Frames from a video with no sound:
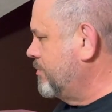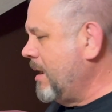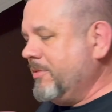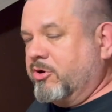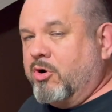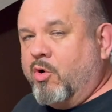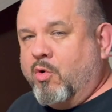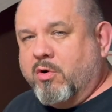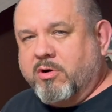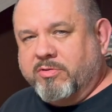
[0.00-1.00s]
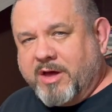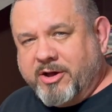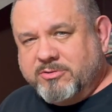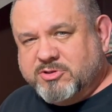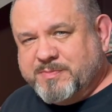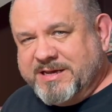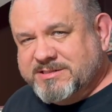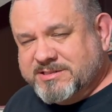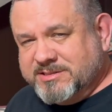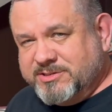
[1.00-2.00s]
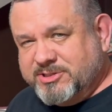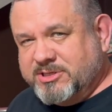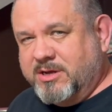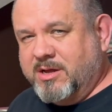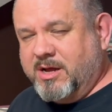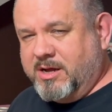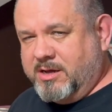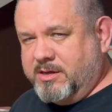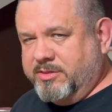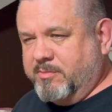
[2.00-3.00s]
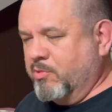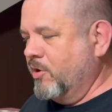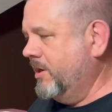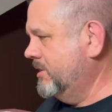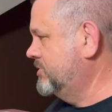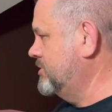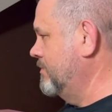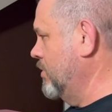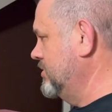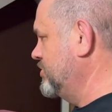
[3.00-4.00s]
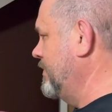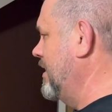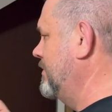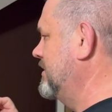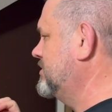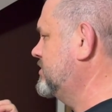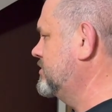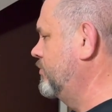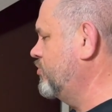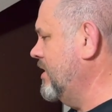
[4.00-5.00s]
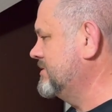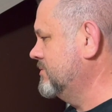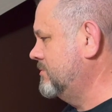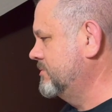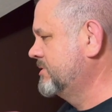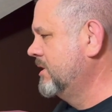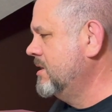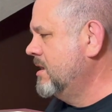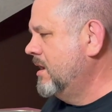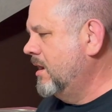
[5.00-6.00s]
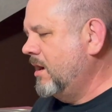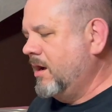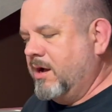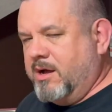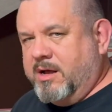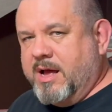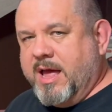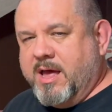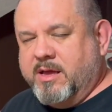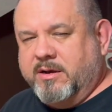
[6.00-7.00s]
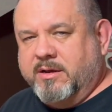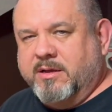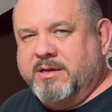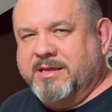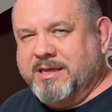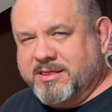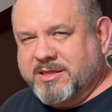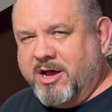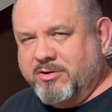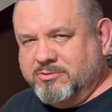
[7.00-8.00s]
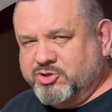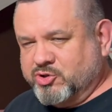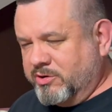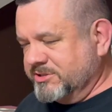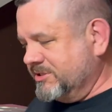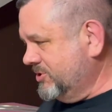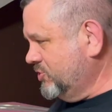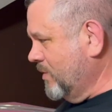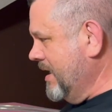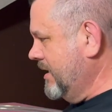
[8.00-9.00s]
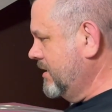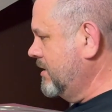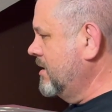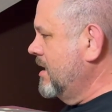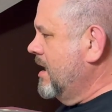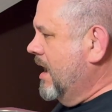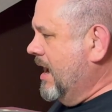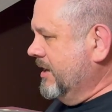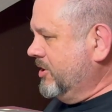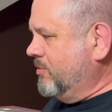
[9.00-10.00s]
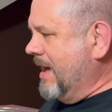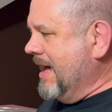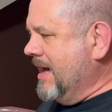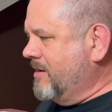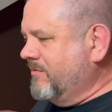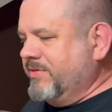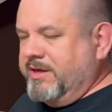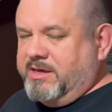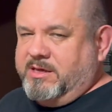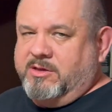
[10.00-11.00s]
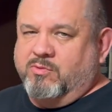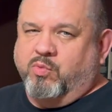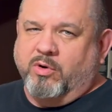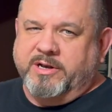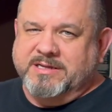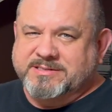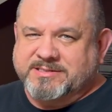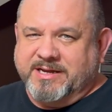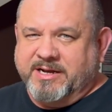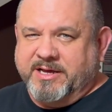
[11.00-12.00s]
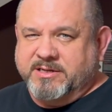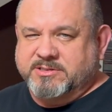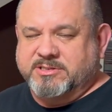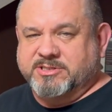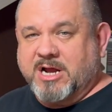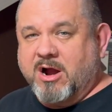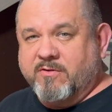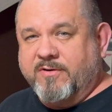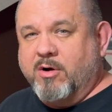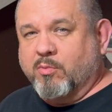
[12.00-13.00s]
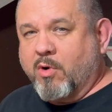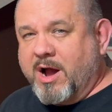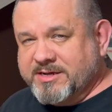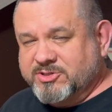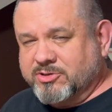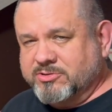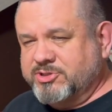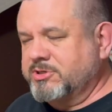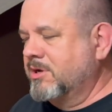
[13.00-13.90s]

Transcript: probably going to order those pieces, the bridge, some bridge abutments, some trestles, and get those sort of situated. I do have the Woodland Scenics styrofoam risers,